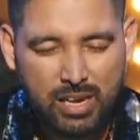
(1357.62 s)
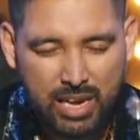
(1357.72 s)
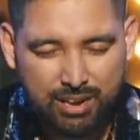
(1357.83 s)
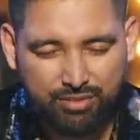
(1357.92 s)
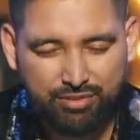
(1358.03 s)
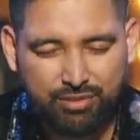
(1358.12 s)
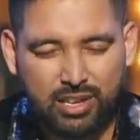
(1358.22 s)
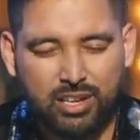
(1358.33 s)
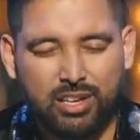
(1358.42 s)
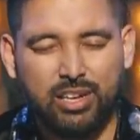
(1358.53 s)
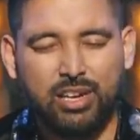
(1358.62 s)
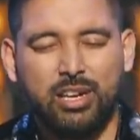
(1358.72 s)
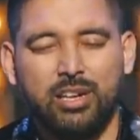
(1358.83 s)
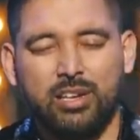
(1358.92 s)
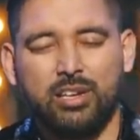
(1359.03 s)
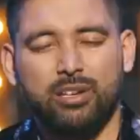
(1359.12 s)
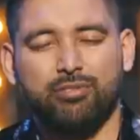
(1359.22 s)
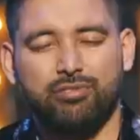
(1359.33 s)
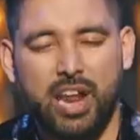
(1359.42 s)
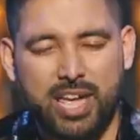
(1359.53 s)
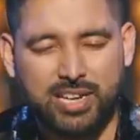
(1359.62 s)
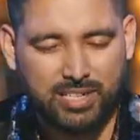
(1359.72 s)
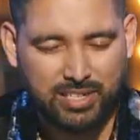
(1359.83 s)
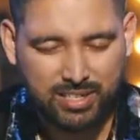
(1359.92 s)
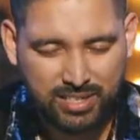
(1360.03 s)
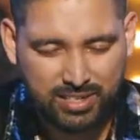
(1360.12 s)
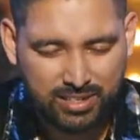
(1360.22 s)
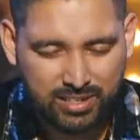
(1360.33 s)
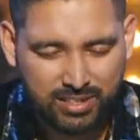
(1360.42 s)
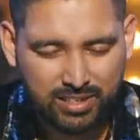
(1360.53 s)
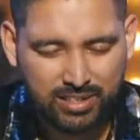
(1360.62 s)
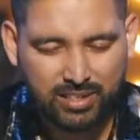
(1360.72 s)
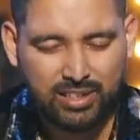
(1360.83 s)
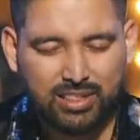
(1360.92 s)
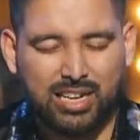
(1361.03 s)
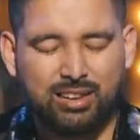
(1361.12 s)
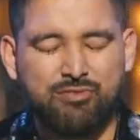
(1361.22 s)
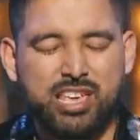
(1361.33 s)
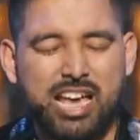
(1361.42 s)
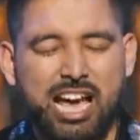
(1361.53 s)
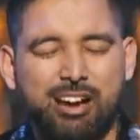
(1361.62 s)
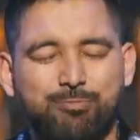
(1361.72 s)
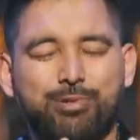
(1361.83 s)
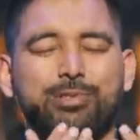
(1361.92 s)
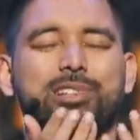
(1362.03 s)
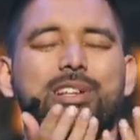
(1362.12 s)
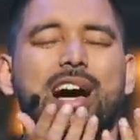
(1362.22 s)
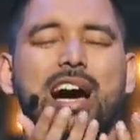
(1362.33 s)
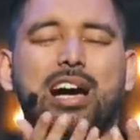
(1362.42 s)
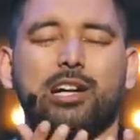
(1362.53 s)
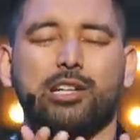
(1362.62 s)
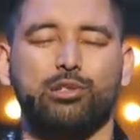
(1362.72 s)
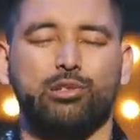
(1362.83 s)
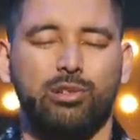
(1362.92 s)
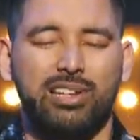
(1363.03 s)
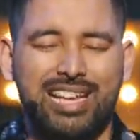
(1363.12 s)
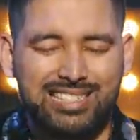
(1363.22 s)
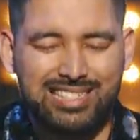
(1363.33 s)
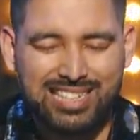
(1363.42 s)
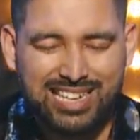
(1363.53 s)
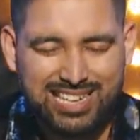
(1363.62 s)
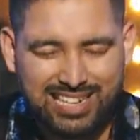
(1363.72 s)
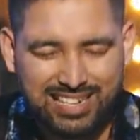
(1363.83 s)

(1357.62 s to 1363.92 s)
every friend that we have put our solace in.